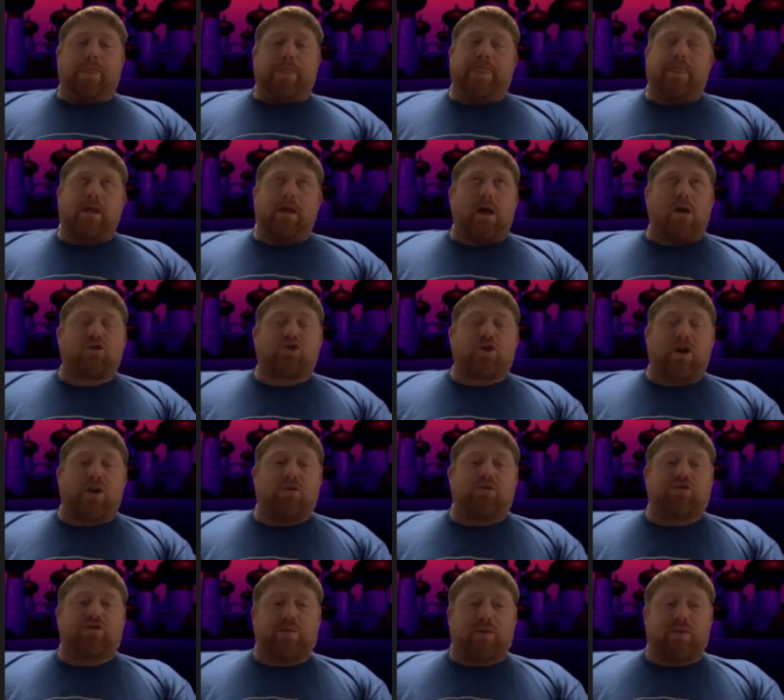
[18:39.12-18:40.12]
I'll try to
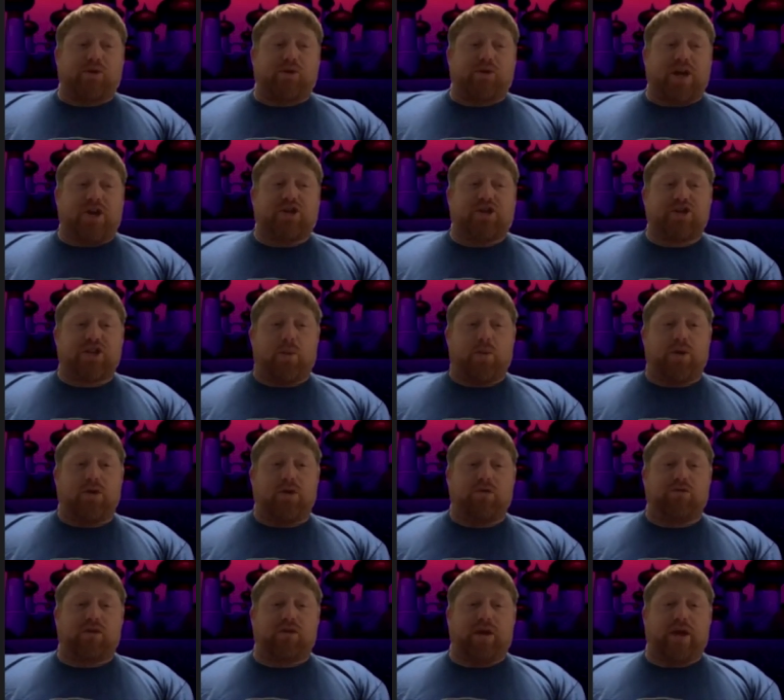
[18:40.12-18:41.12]
use some of the percentages that we
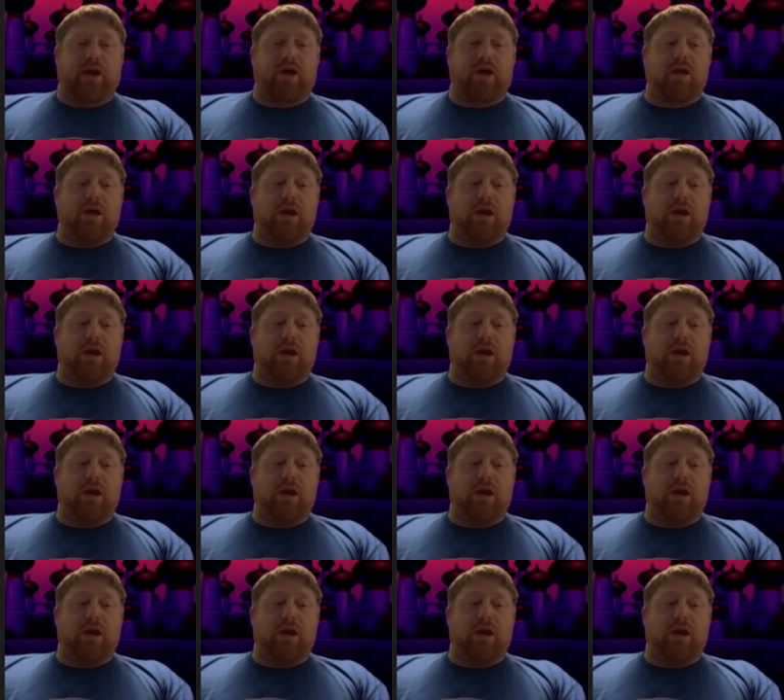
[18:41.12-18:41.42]
use. Like,